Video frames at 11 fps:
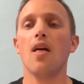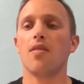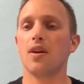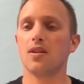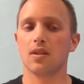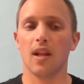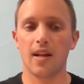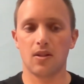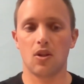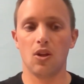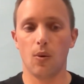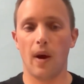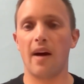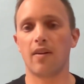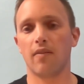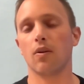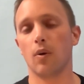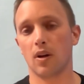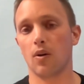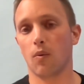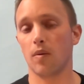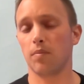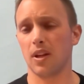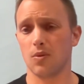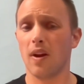This lets you have everyone in one place.